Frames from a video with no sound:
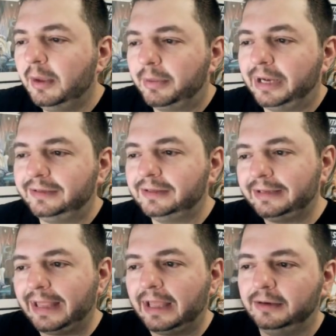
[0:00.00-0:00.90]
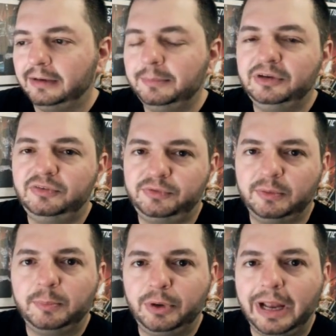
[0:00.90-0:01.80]
But I did like that image
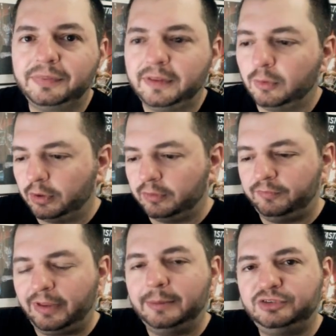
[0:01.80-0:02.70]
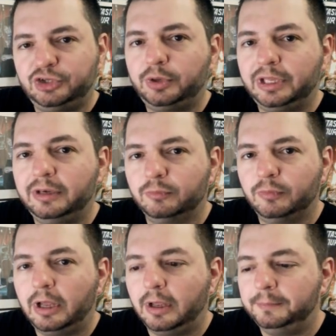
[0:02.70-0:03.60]
someone put out there where Venom's choking
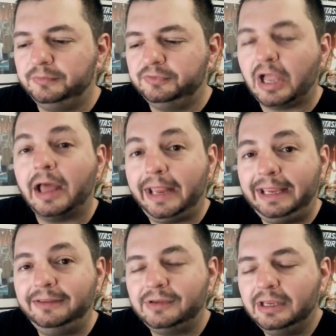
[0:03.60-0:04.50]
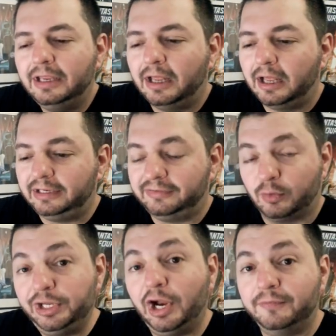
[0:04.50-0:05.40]
Scott Haze, and he's
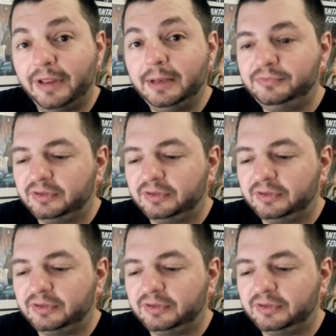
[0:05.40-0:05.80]
like, we are Venom.